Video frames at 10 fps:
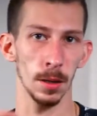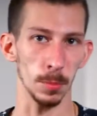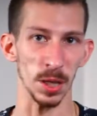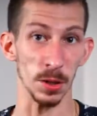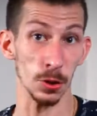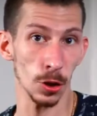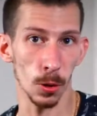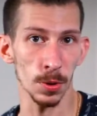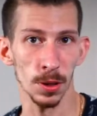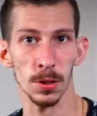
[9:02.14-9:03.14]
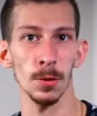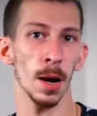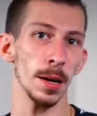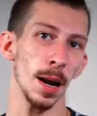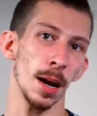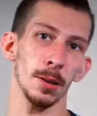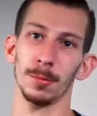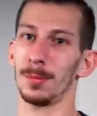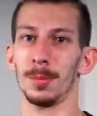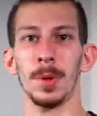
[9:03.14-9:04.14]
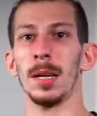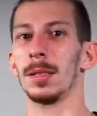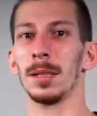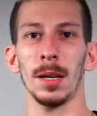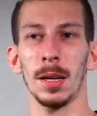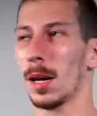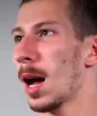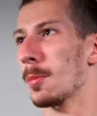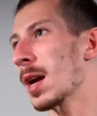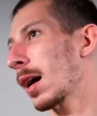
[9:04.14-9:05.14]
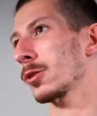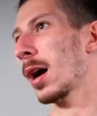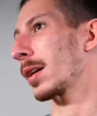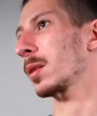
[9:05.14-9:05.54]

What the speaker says: being shown to you right now, but I'm not trying to